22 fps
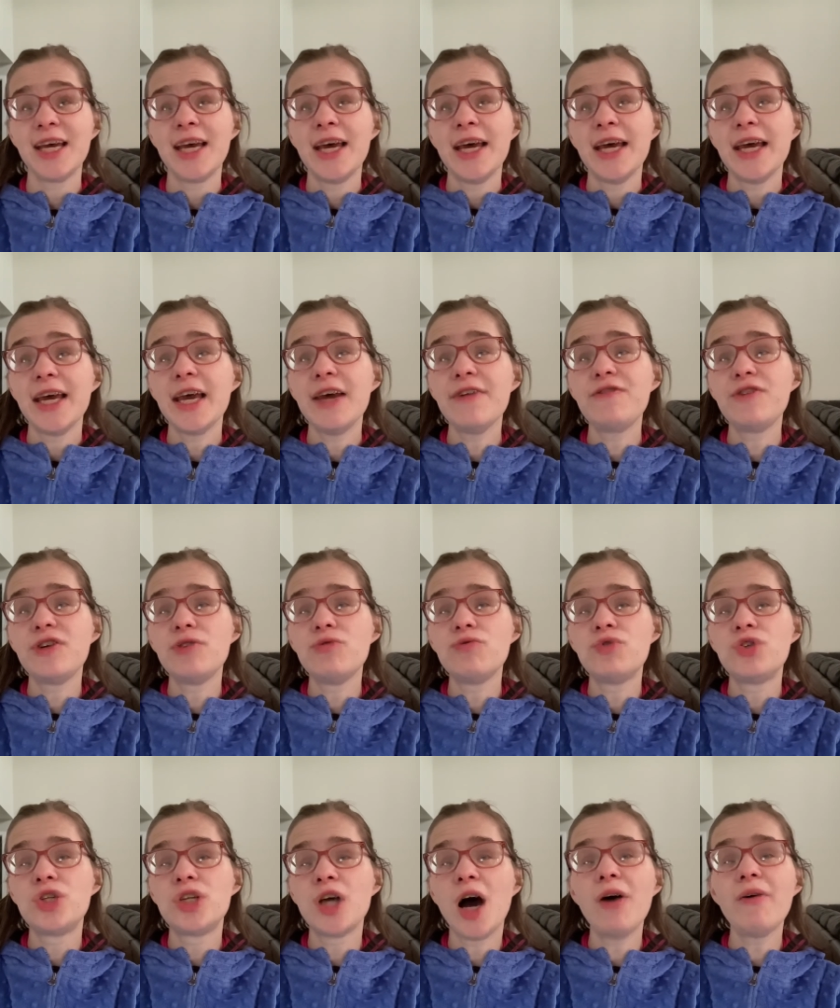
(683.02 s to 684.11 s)
if you
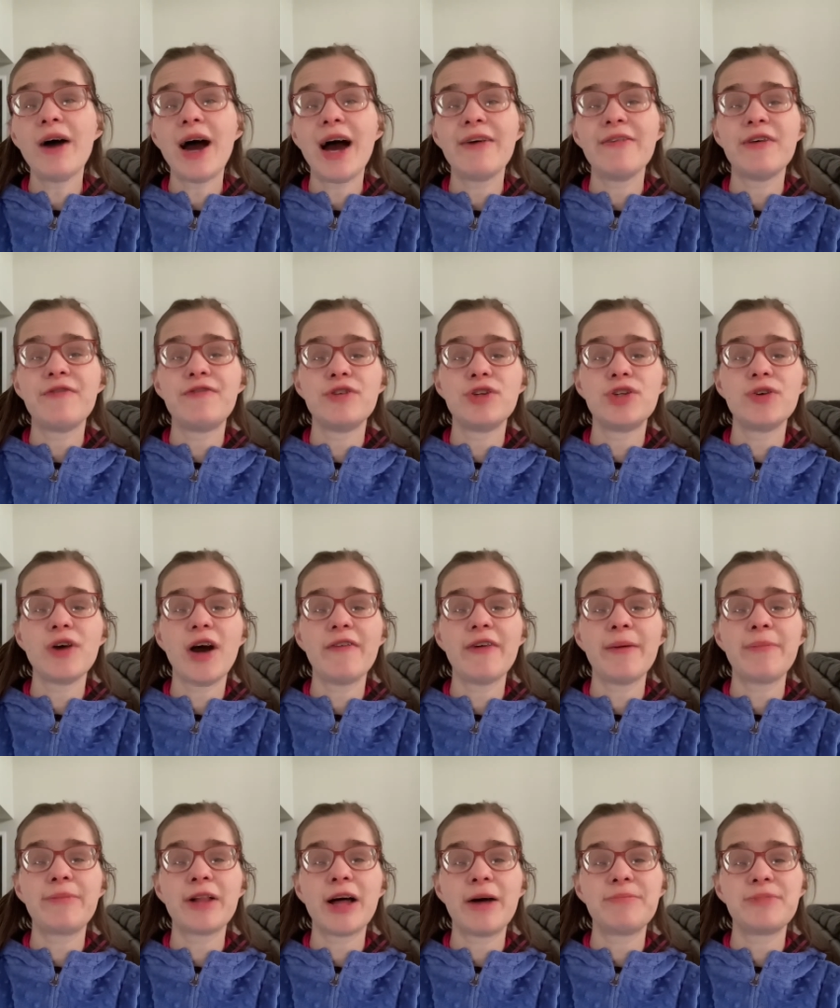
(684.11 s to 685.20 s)
do have
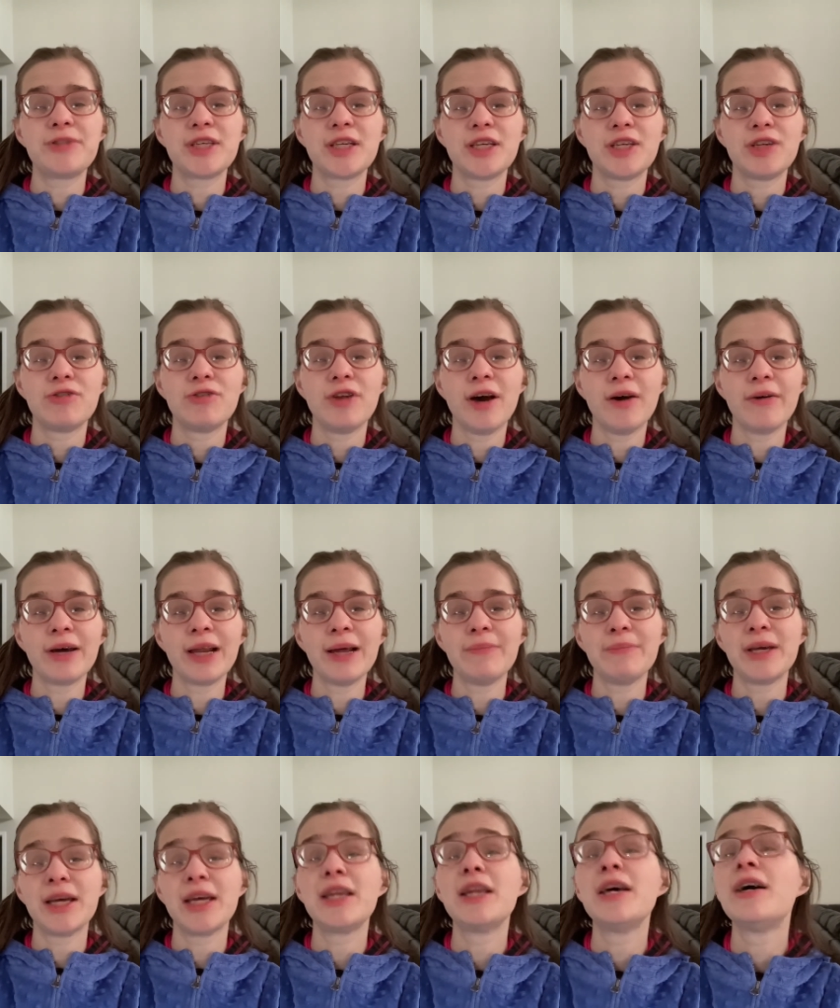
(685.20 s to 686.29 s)
epilepsy, you know what I
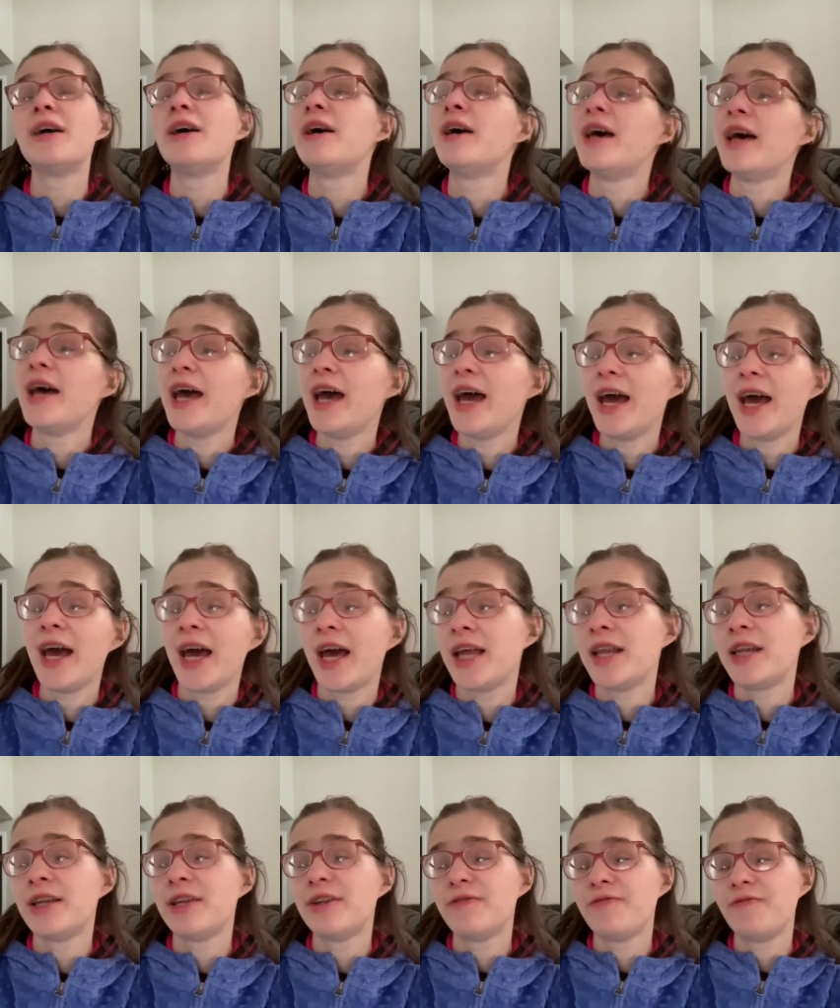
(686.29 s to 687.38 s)
mean,
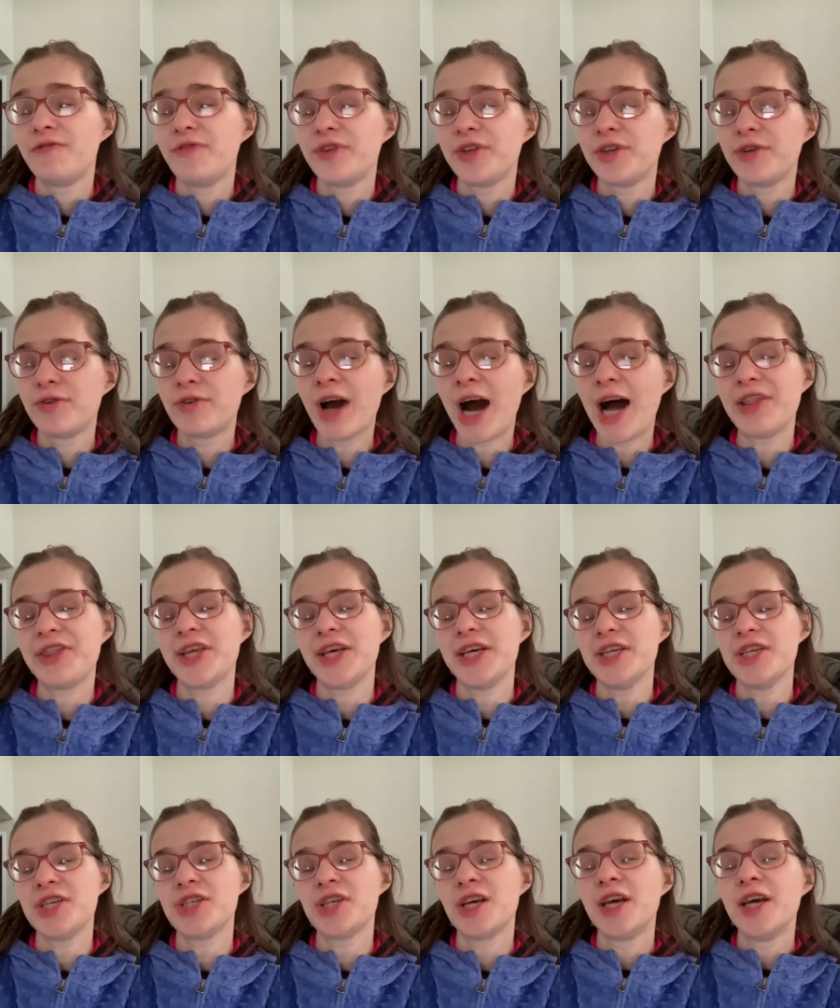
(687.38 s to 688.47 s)
and you got
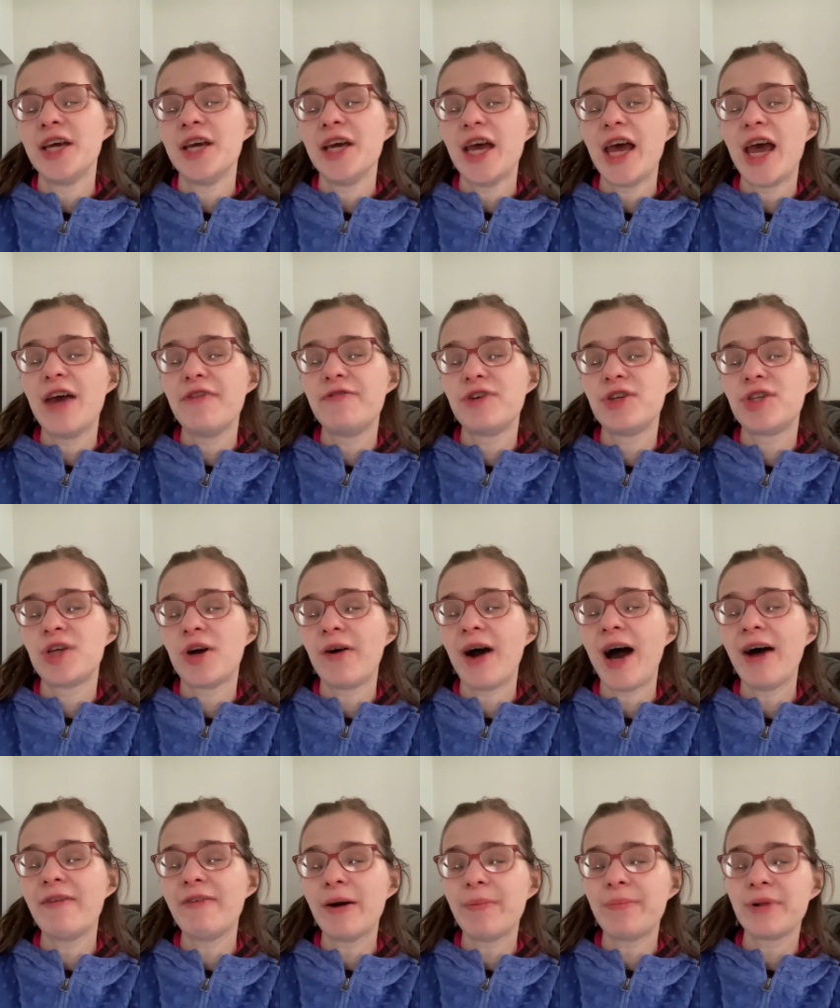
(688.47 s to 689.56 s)
this. If you don't
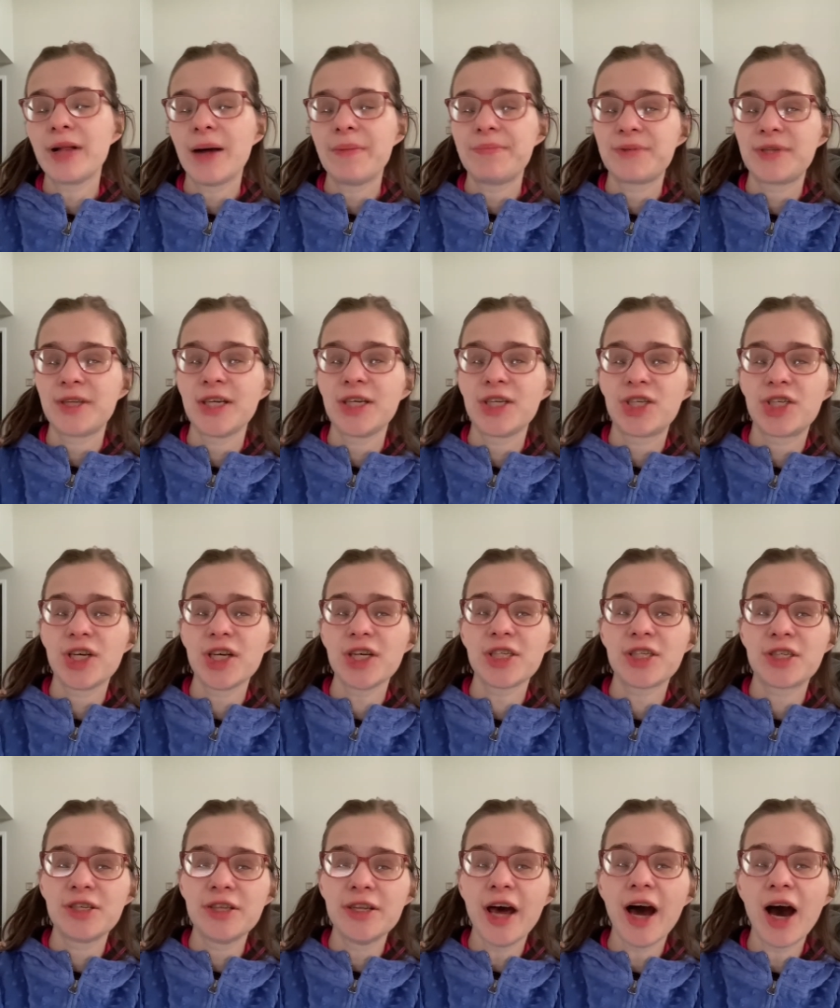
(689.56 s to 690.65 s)
have epilepsy,
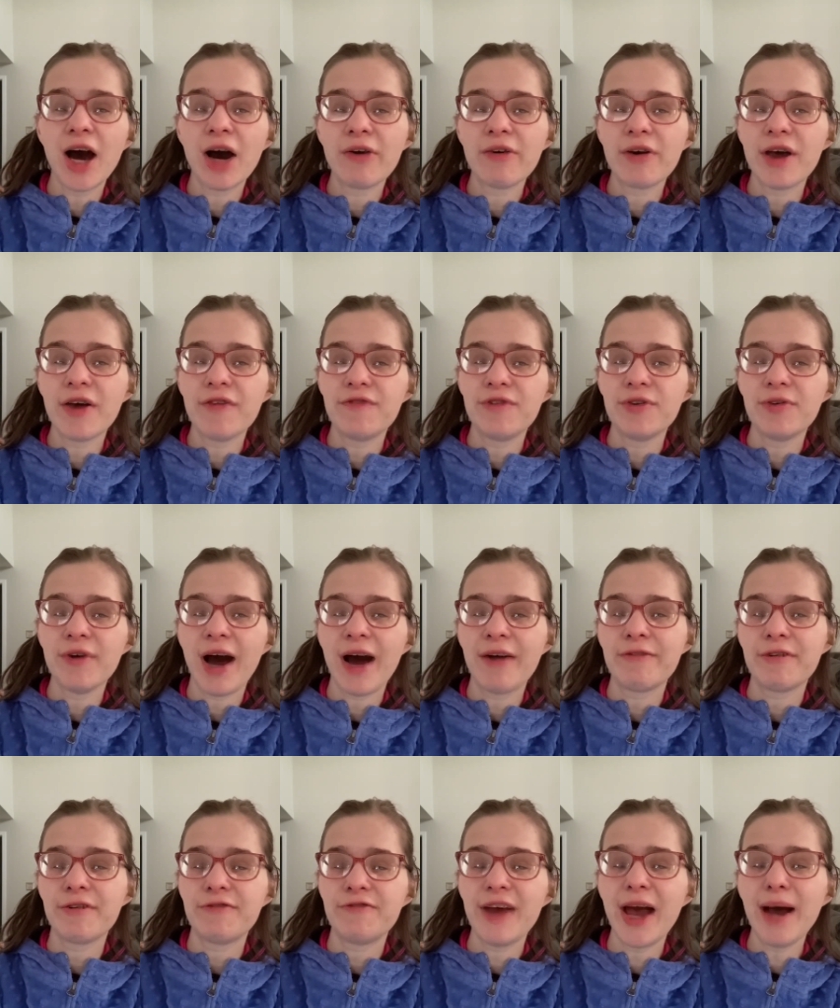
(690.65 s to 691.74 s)
just know if you have
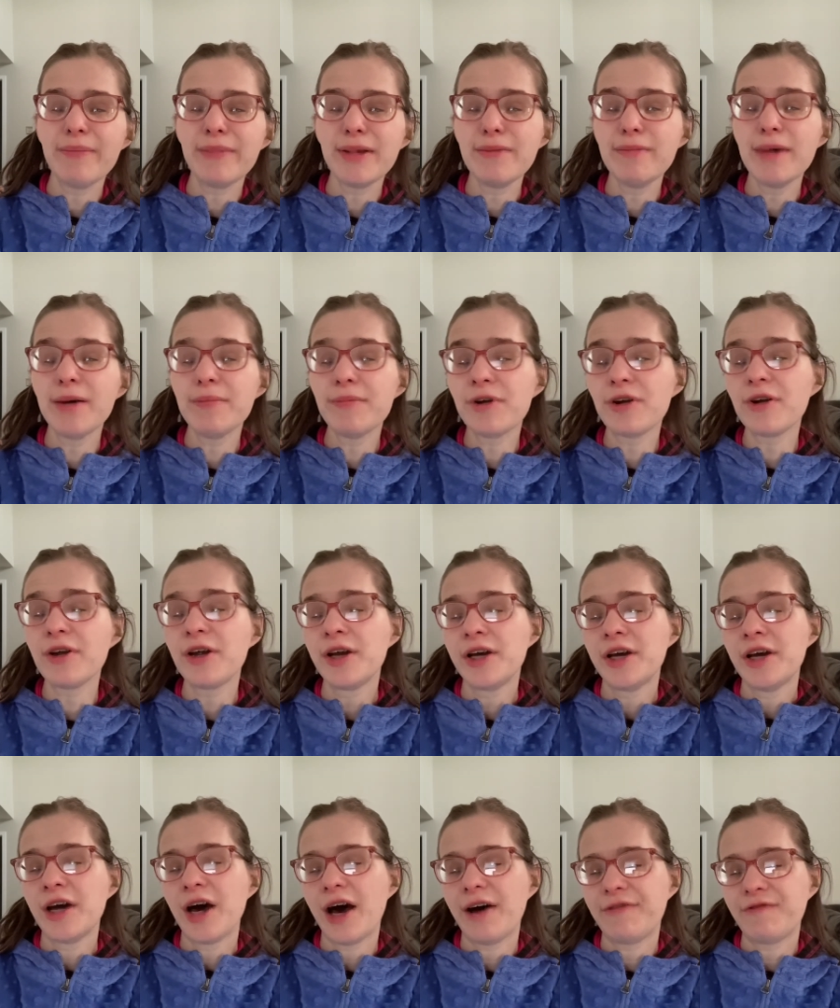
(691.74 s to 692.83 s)
a family member,
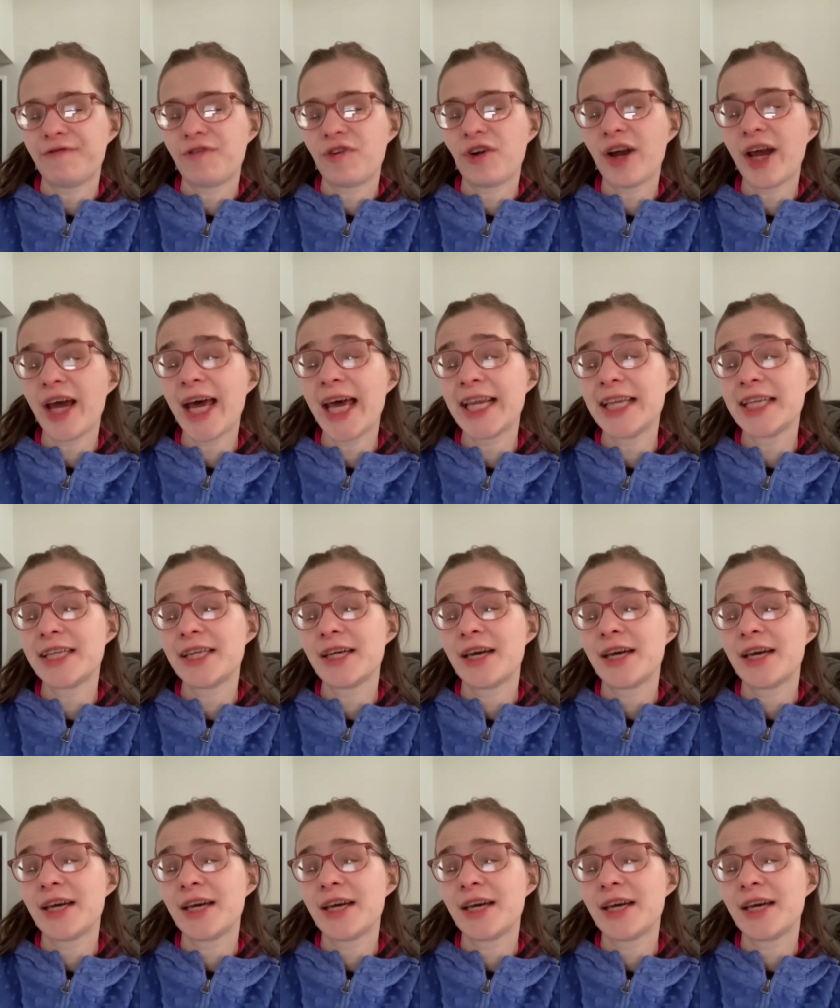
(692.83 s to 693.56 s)
a friend,